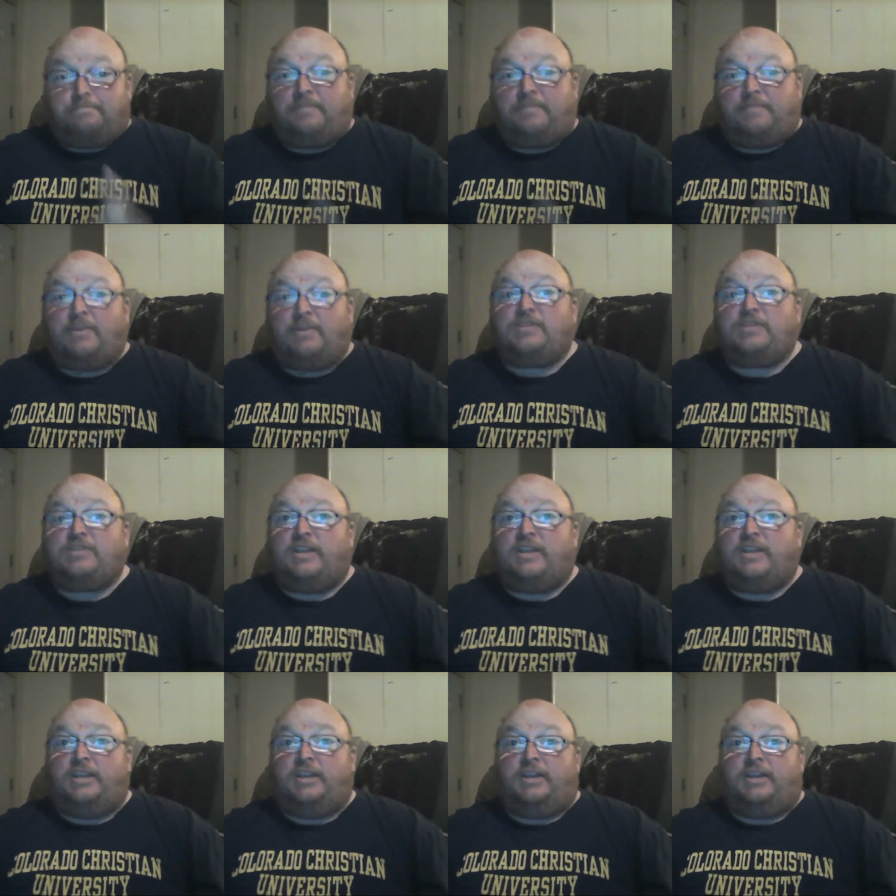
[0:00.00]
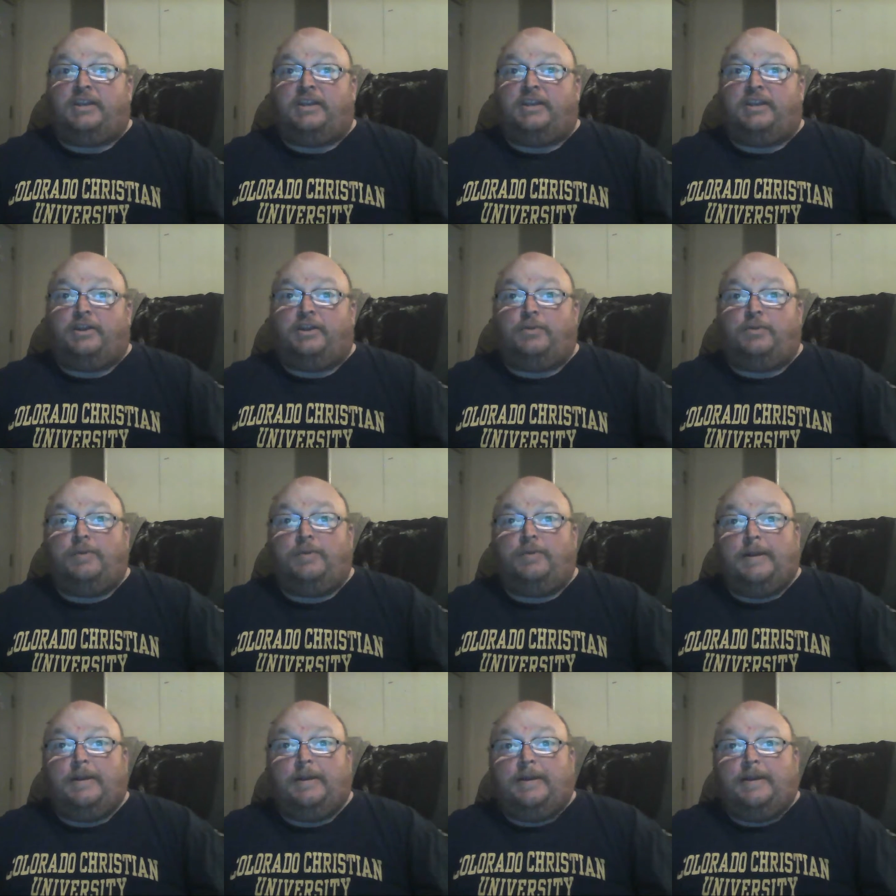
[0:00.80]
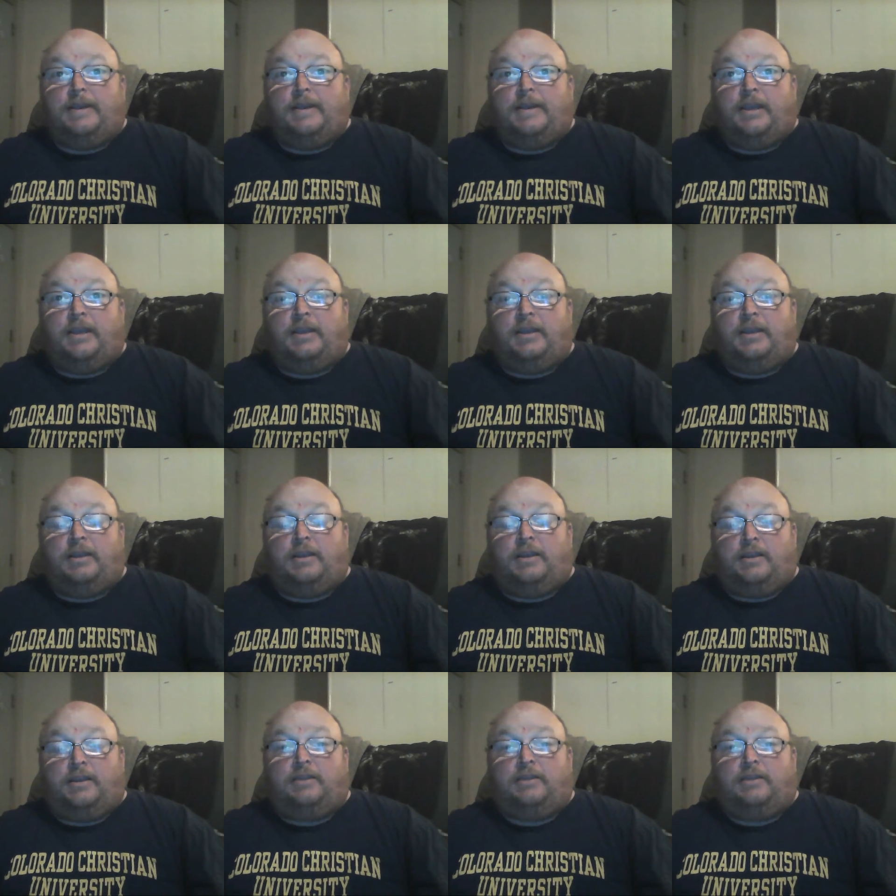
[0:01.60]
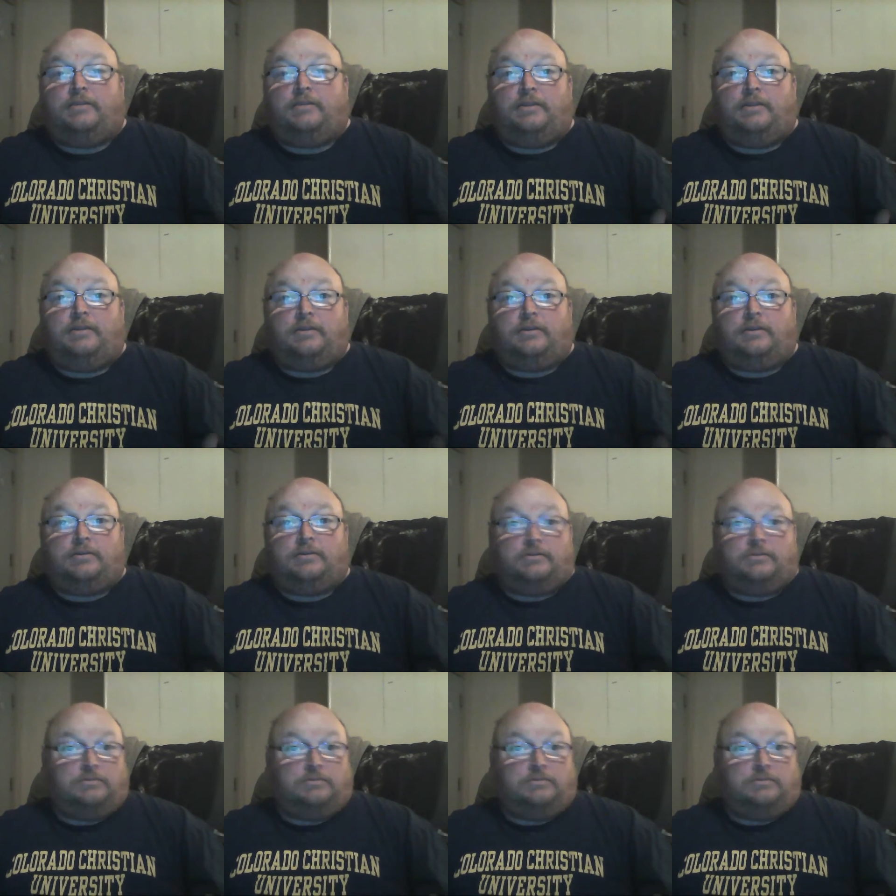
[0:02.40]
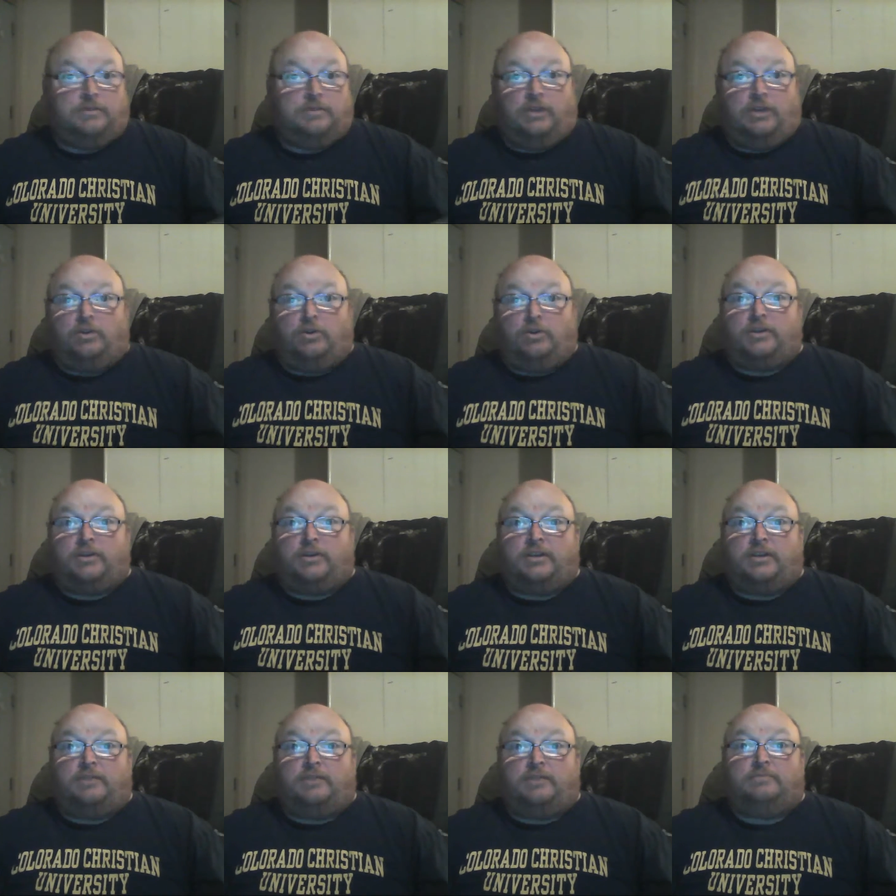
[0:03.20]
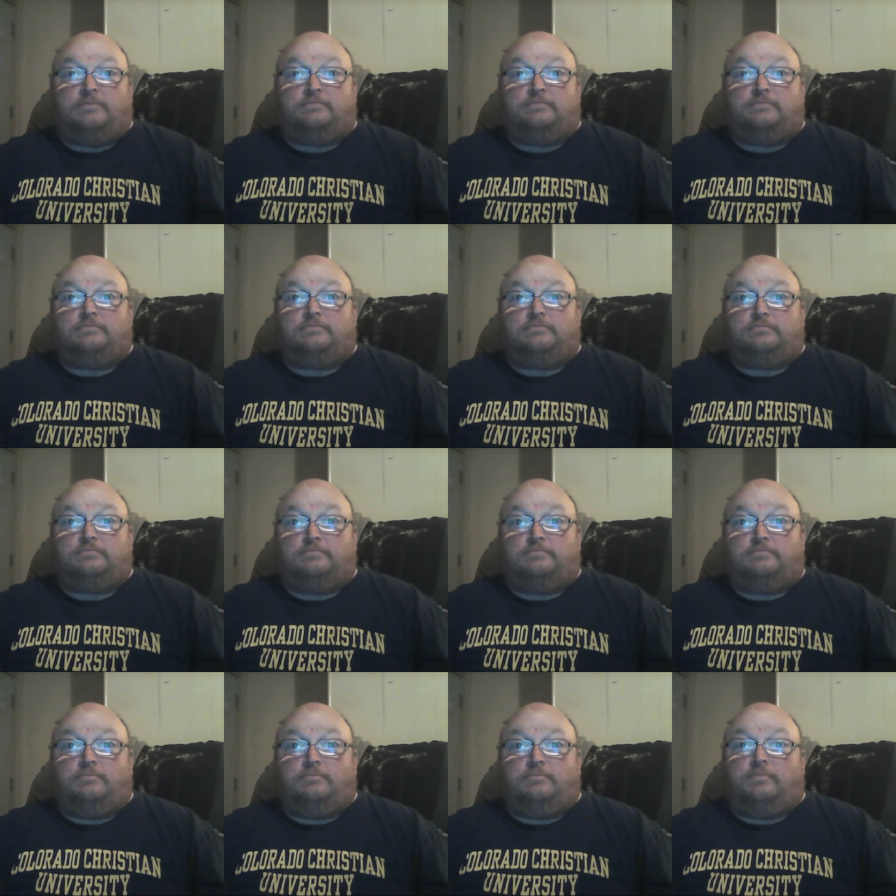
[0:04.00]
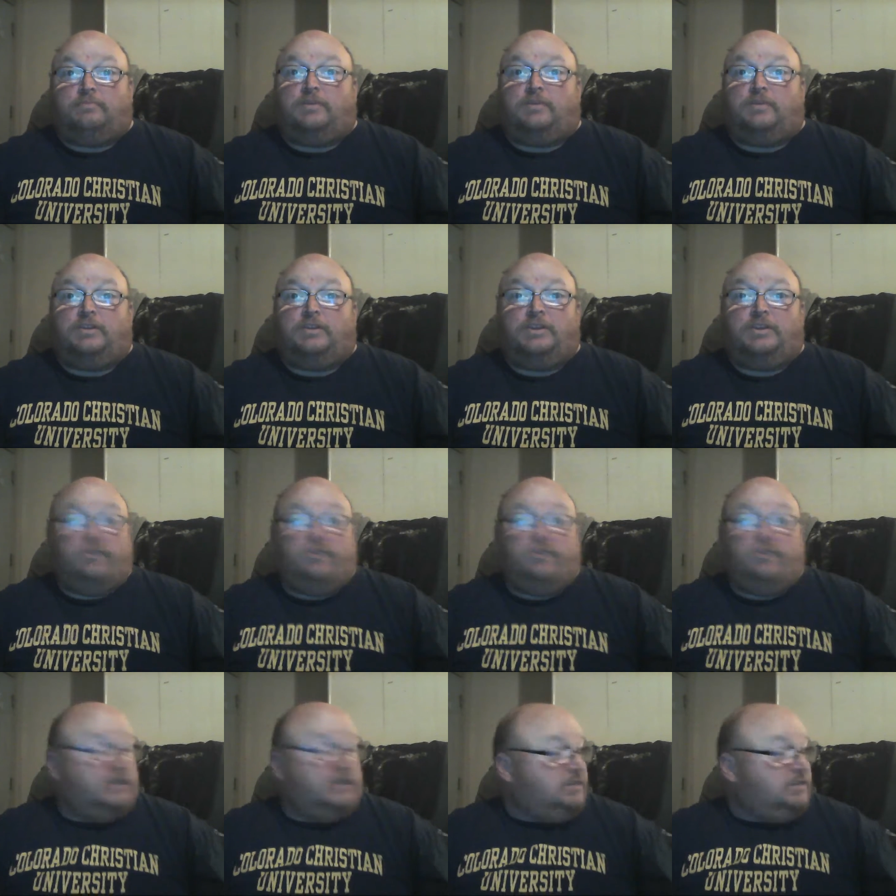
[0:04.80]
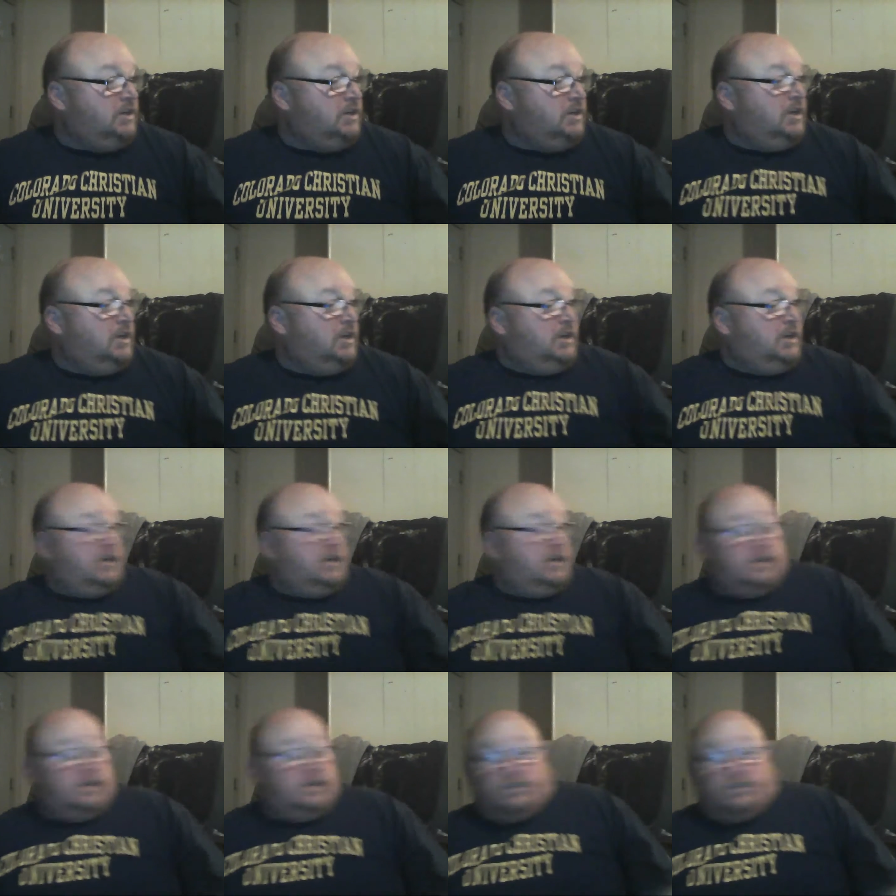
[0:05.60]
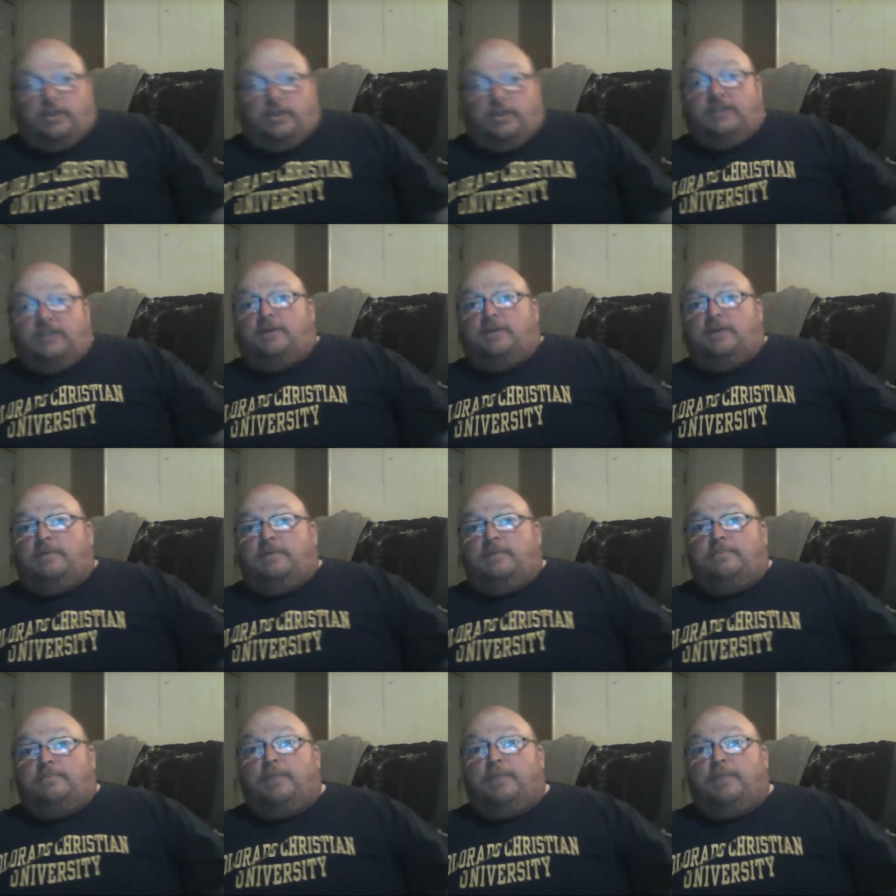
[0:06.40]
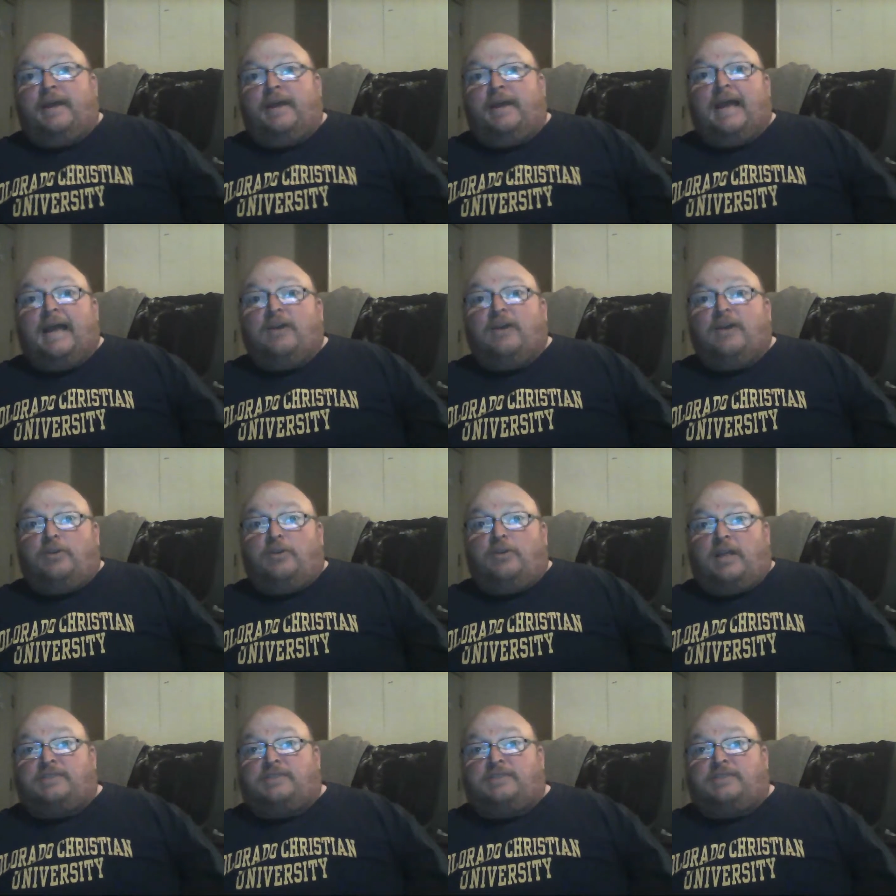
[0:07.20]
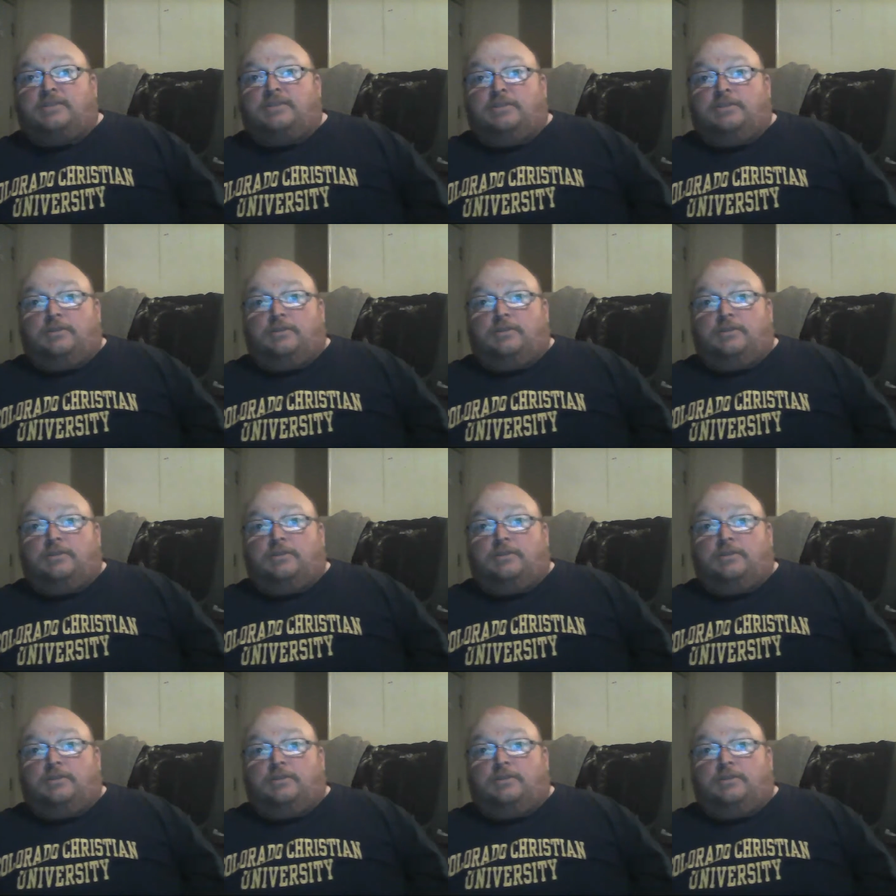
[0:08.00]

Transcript: First thing you need to do in order to do this is you need to plan out your lesson.